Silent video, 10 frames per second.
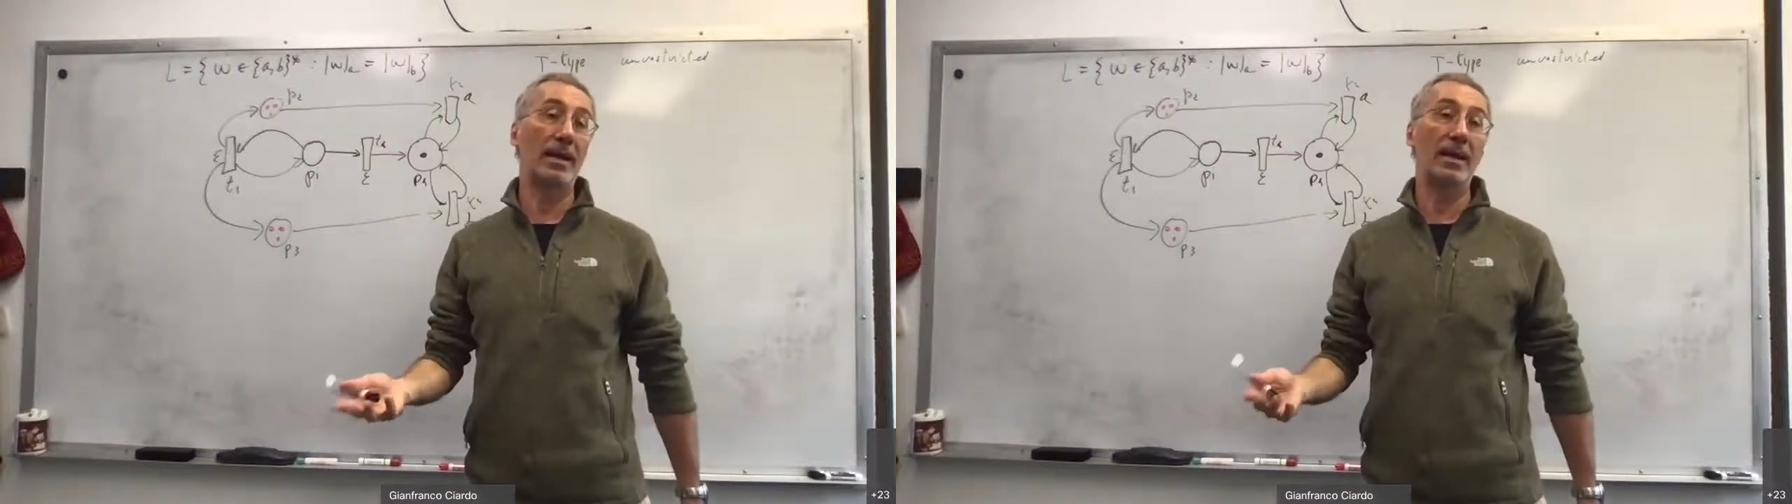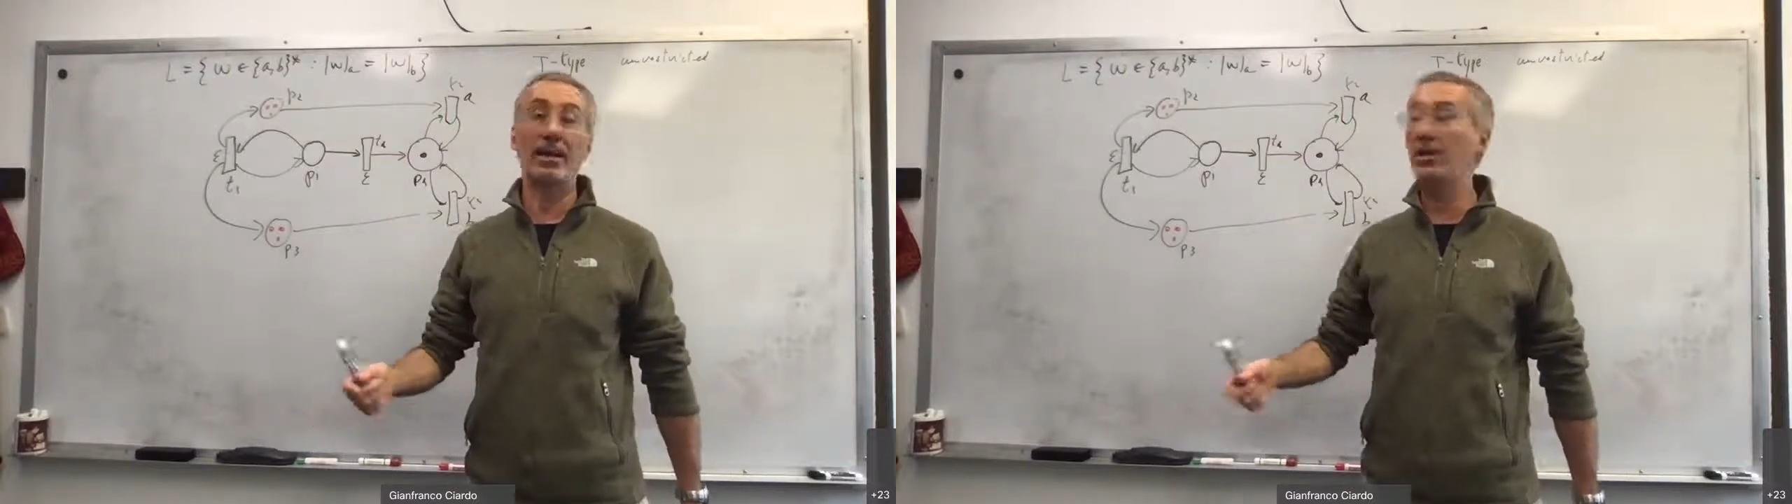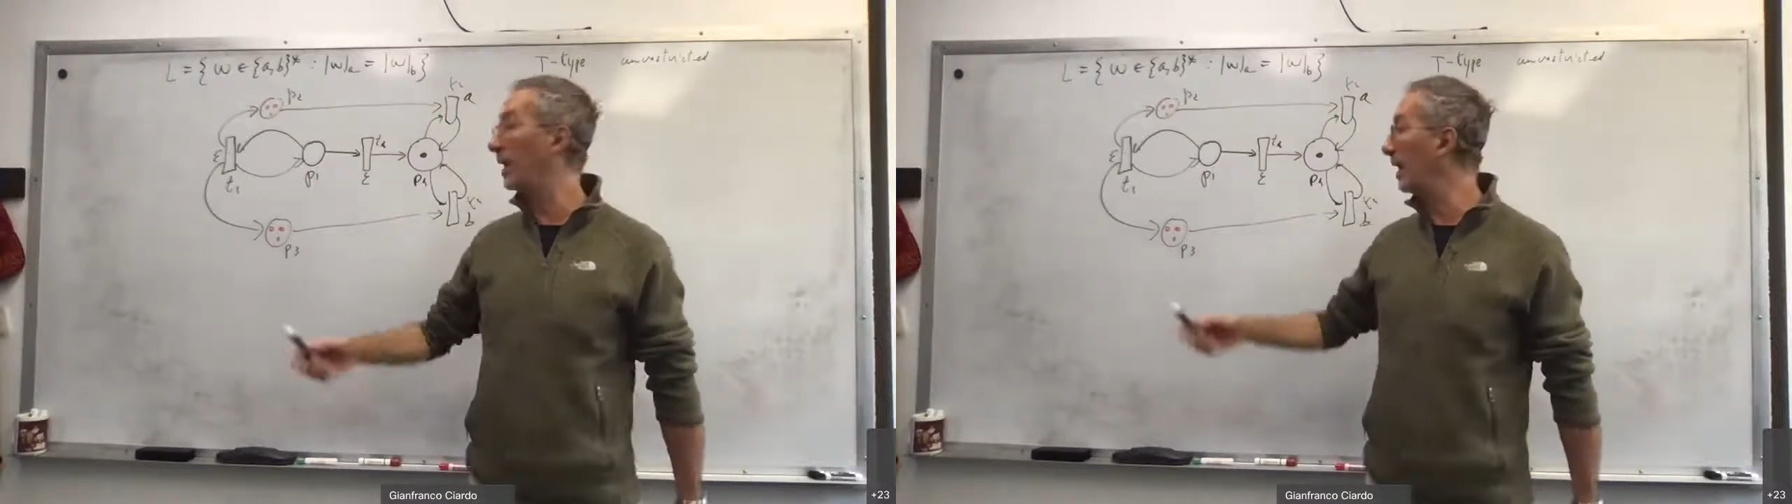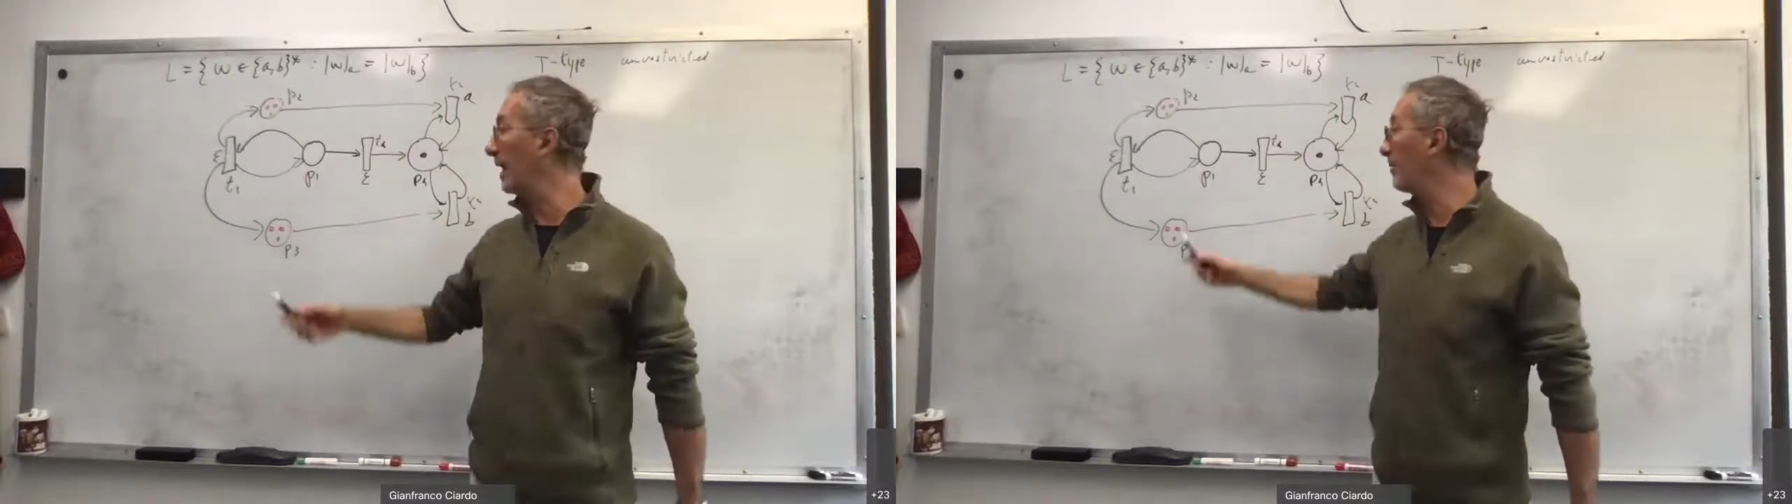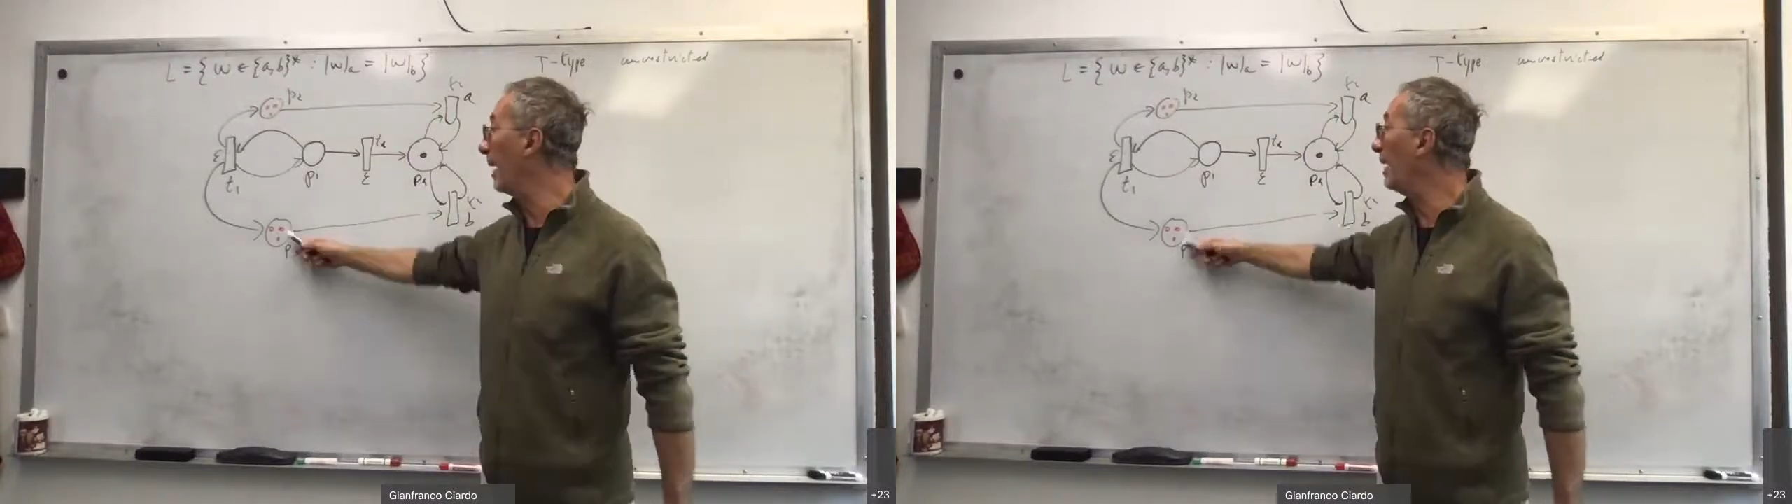Here you can
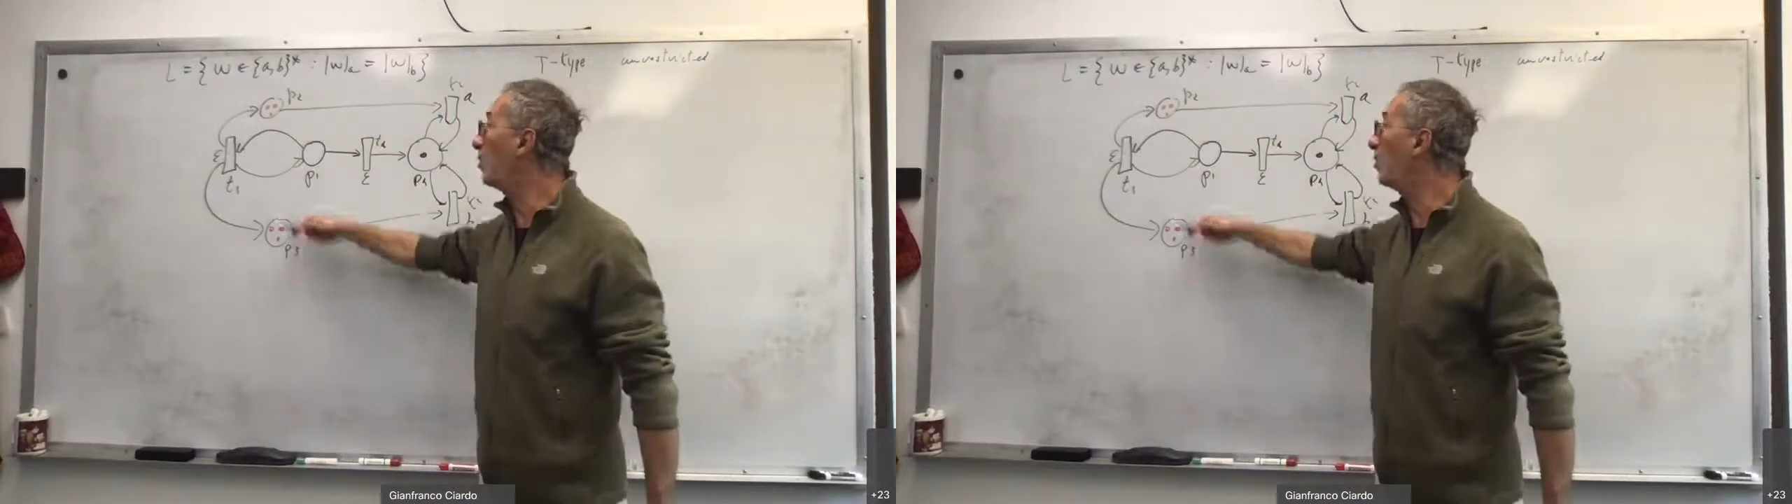have many